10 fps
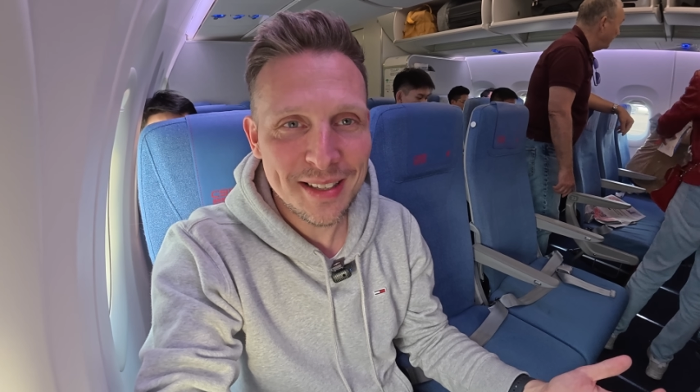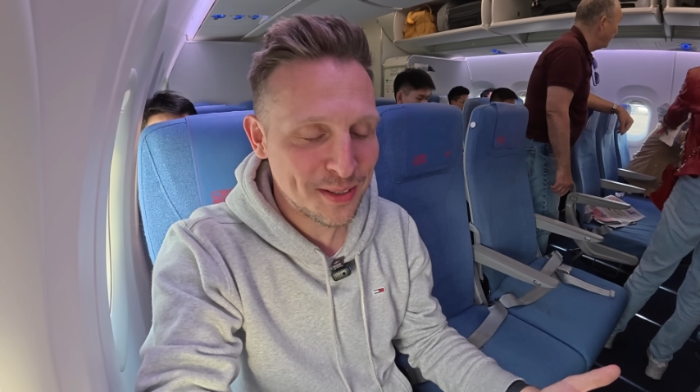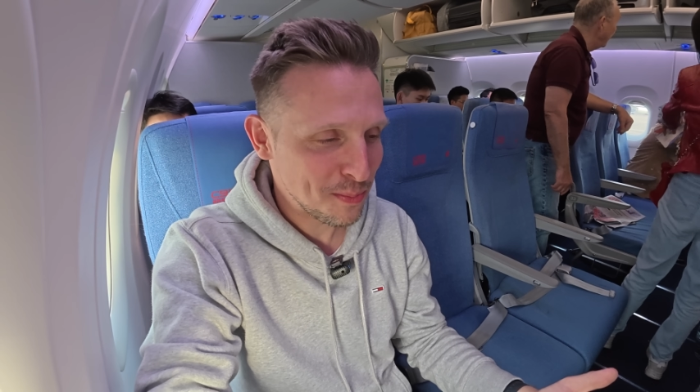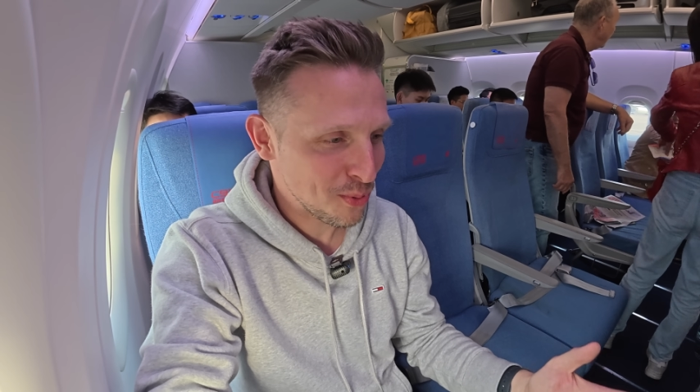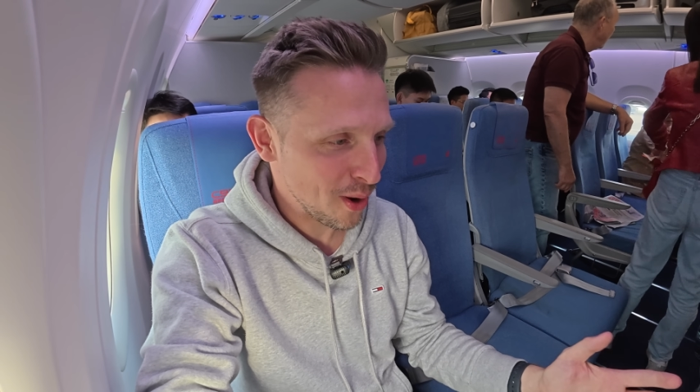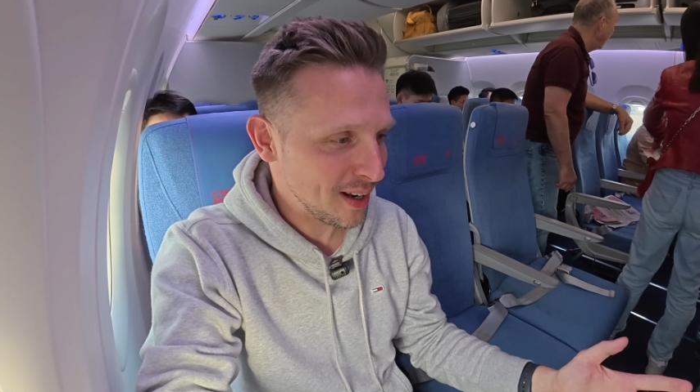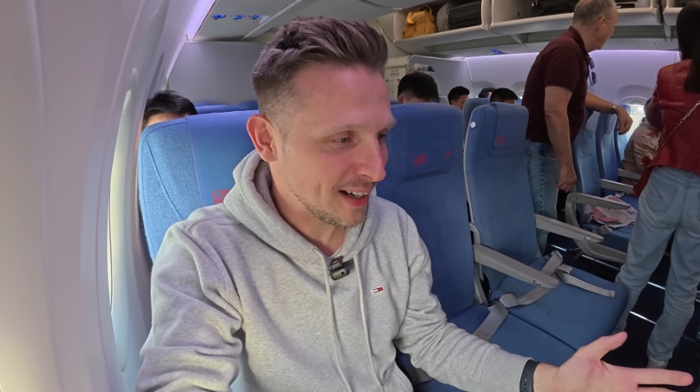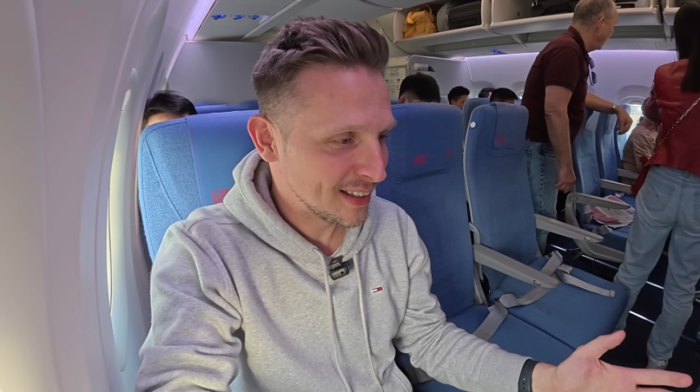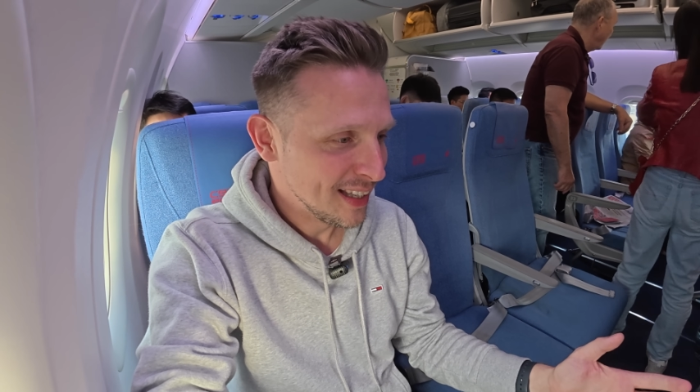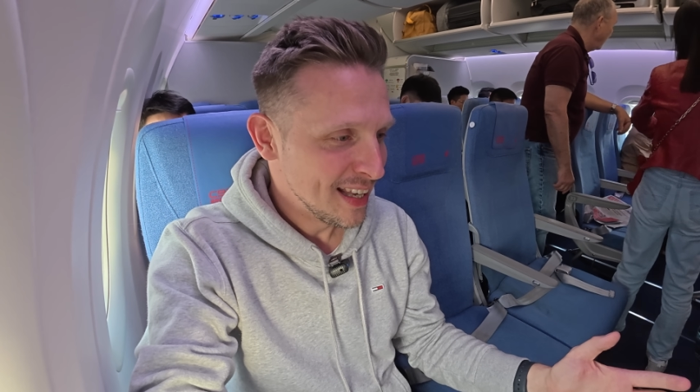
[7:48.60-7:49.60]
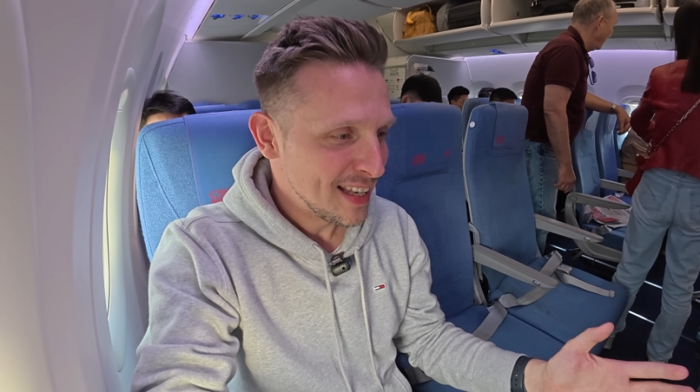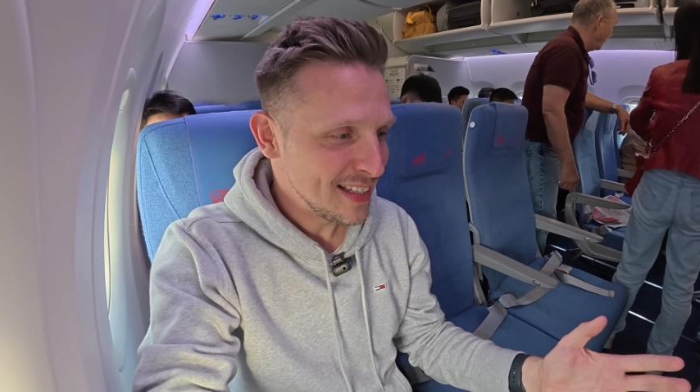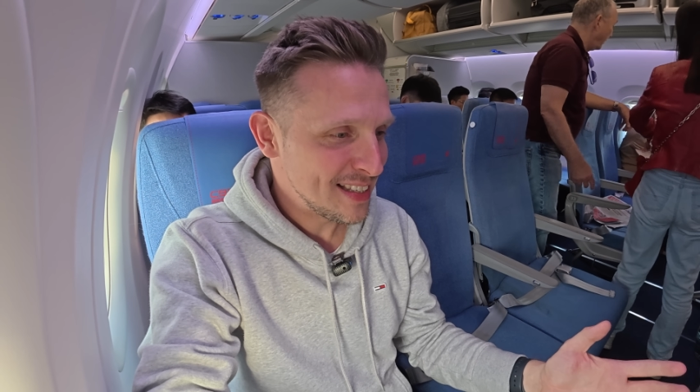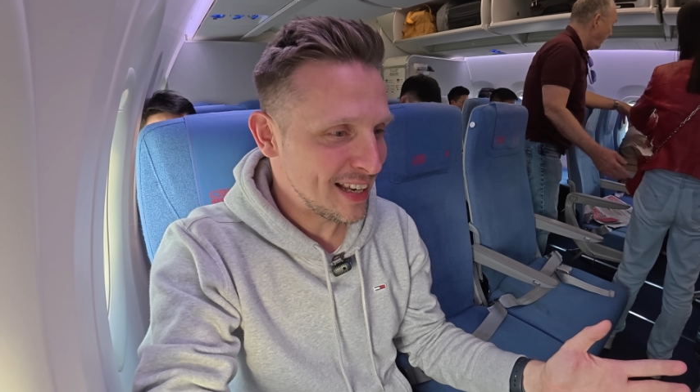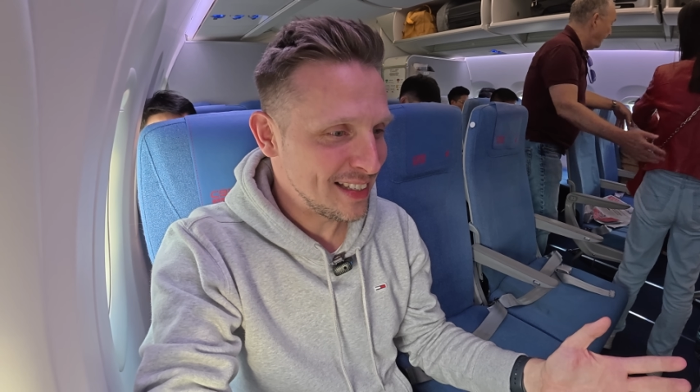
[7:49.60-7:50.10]
is a product
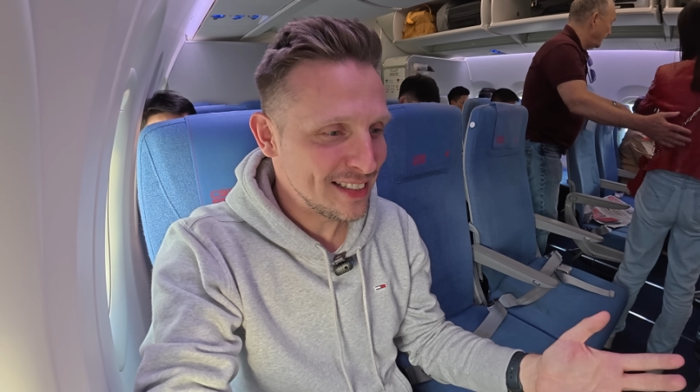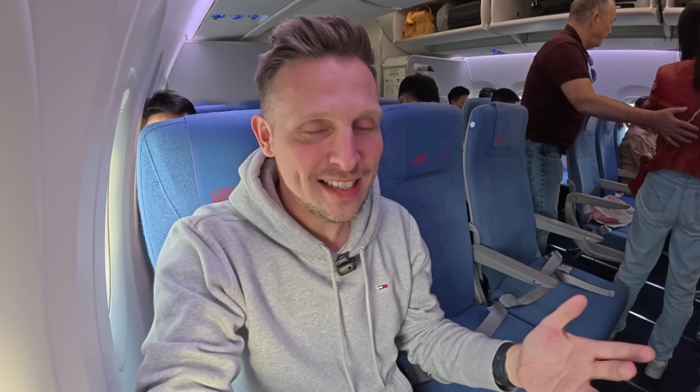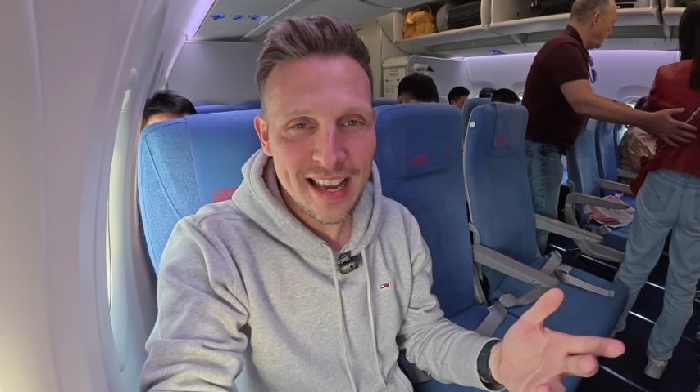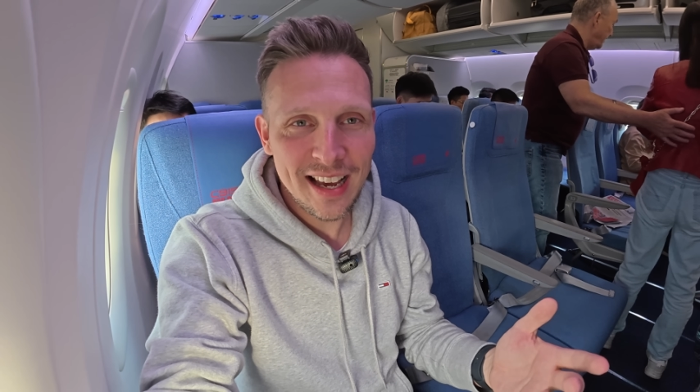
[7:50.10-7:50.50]
that the